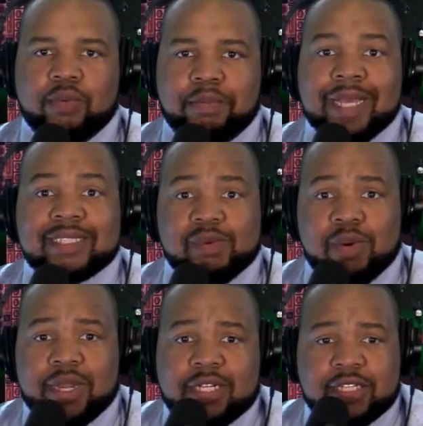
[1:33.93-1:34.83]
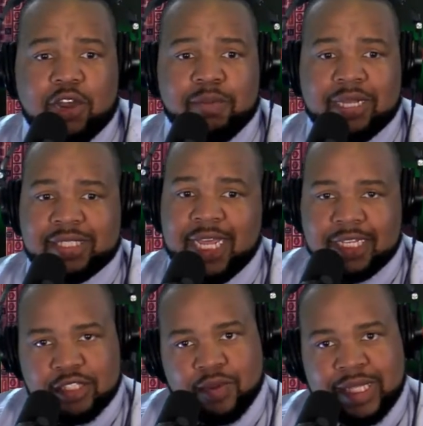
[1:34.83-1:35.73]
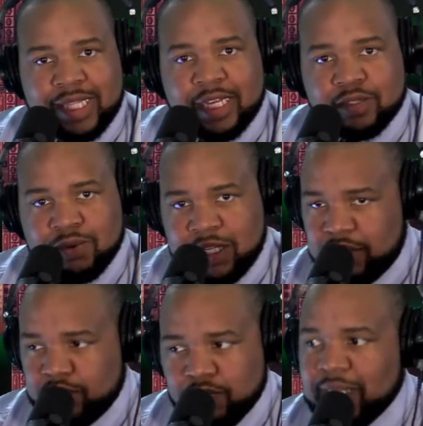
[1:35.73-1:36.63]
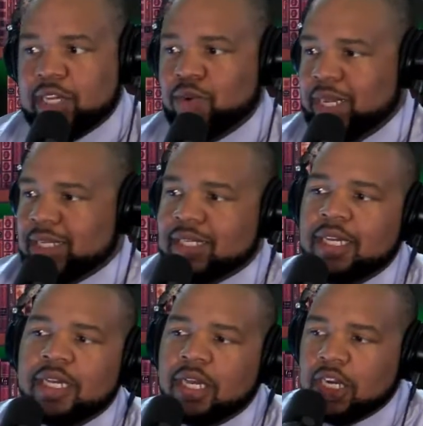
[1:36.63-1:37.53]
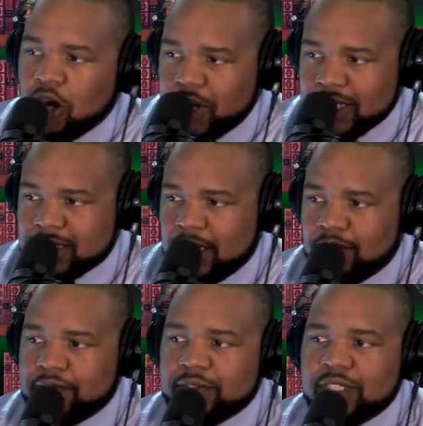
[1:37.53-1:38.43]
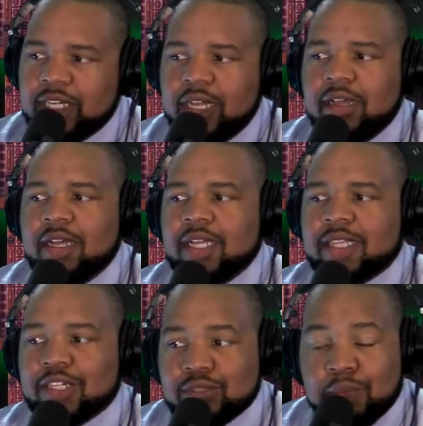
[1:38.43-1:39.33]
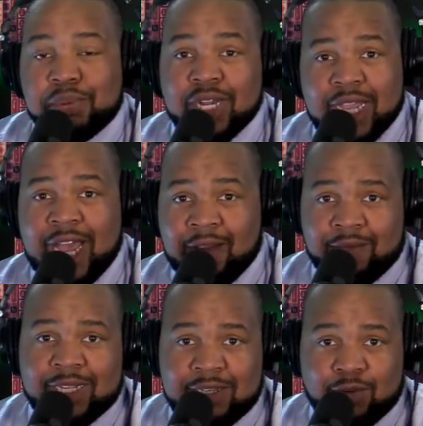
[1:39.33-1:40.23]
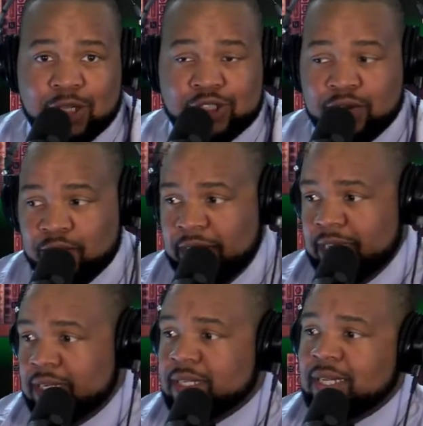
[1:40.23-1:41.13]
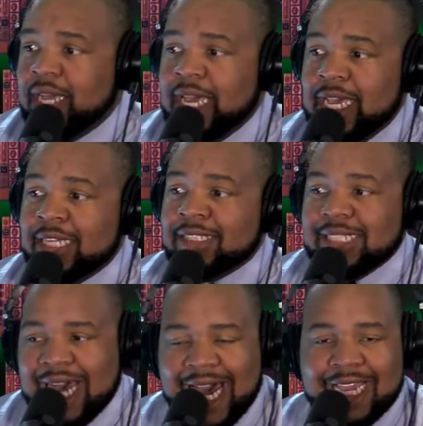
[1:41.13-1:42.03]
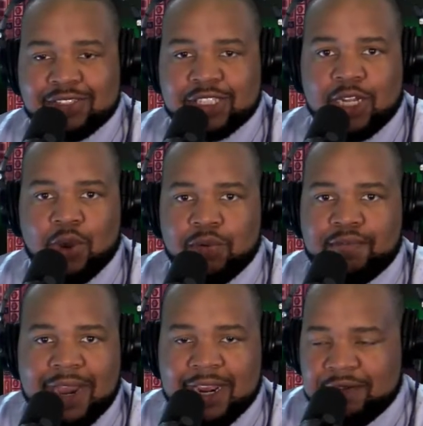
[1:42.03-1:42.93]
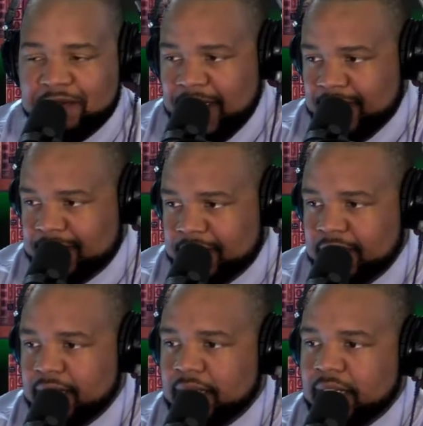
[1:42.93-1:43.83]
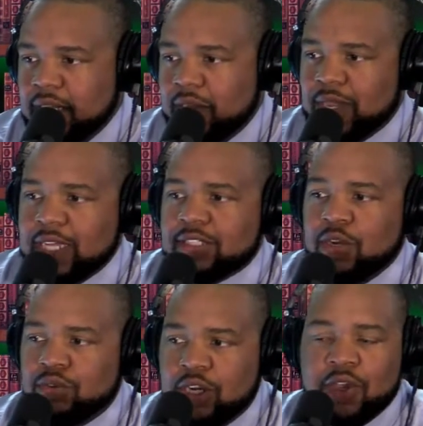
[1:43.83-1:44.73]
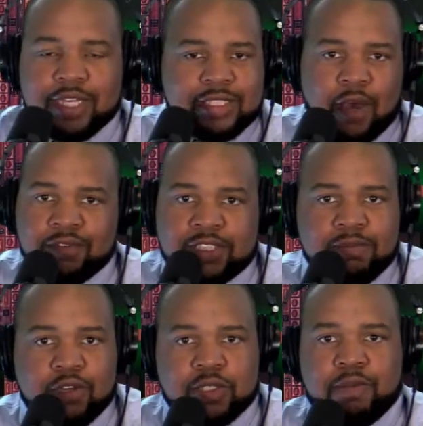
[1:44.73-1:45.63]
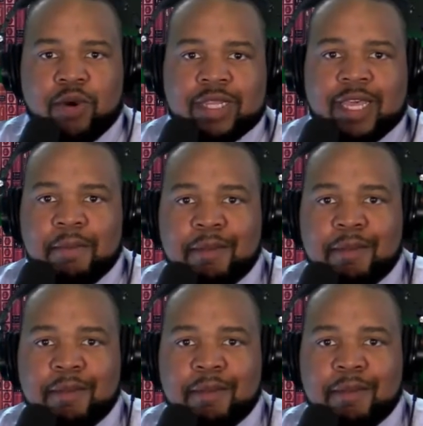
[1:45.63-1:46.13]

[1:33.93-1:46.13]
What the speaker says: basically what we're going to talk about today is three things really quickly. Know yourself. There's a book I really want you to read, and hire slow, fire fast. Okay, so know yourself. It's the most important thing.